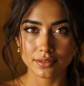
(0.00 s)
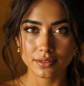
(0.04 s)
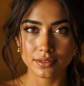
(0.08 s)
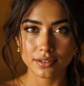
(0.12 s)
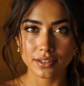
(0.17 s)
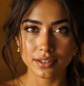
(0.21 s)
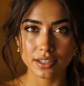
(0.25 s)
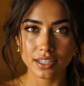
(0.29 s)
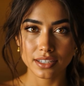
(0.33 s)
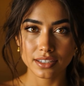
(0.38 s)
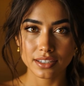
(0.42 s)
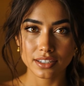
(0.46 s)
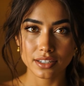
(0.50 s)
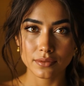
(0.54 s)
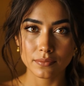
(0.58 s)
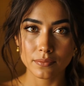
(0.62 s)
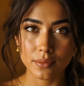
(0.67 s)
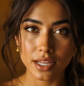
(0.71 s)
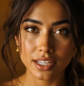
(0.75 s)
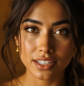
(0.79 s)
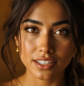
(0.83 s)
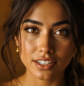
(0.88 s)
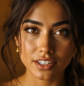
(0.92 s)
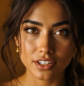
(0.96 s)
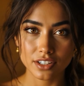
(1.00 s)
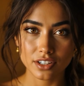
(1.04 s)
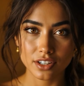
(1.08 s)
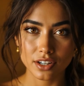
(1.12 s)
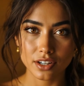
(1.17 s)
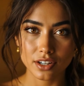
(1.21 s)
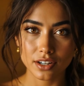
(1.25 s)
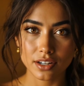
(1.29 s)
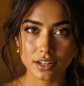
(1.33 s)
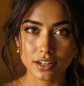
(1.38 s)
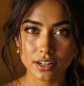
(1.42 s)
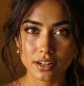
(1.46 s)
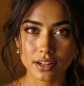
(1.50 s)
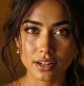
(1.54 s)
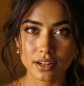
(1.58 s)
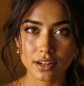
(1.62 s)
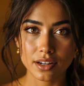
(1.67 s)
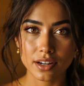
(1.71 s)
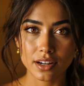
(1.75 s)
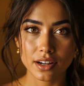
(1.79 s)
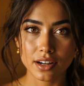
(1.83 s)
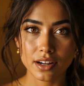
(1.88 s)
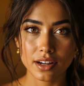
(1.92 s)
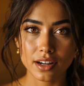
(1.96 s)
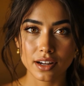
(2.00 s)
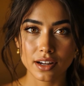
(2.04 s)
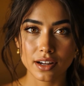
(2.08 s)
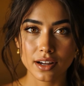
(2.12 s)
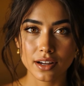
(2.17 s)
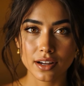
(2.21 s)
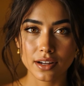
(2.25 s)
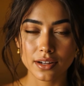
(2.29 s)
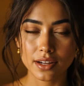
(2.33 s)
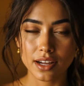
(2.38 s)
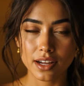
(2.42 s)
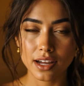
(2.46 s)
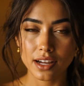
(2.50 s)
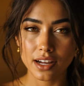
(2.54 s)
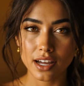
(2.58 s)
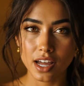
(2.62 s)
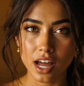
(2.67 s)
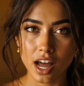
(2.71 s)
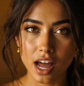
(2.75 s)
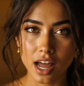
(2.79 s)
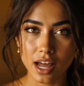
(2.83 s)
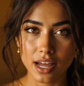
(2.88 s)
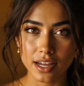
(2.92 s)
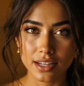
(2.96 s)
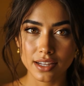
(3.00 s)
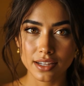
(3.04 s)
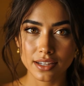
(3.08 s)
It's a messenger, a guide,